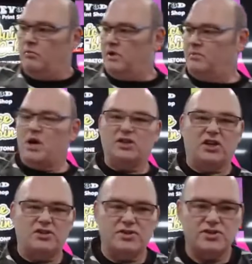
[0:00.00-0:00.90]
but I brought it
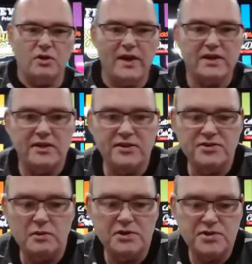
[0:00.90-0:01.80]
because they're
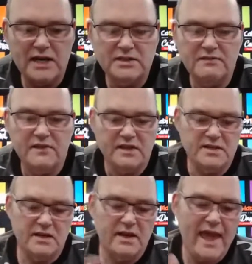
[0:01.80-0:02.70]
so attractive. These
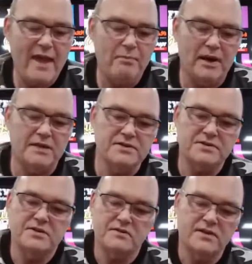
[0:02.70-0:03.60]
are air
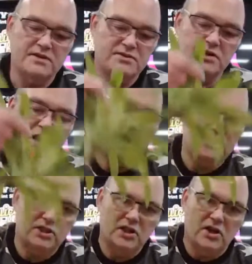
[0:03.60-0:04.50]
plants. These are not
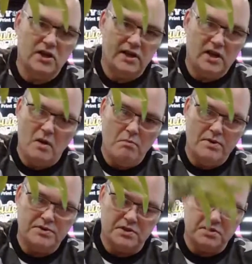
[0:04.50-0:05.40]
actually got any
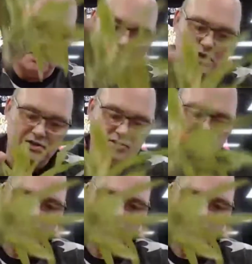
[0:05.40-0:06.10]
compost at all. I'll just